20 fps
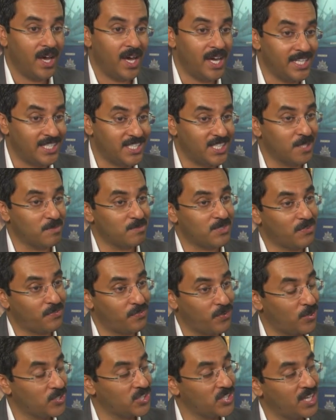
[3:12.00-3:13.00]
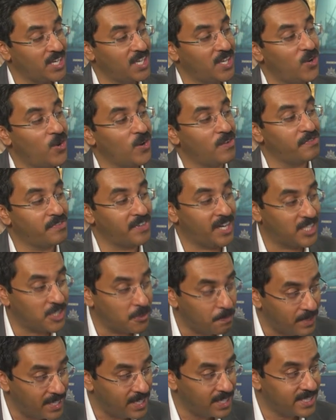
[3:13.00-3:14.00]
in terms of fostering a lot of
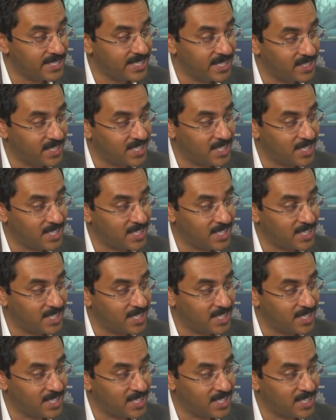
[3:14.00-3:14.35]
transparency in the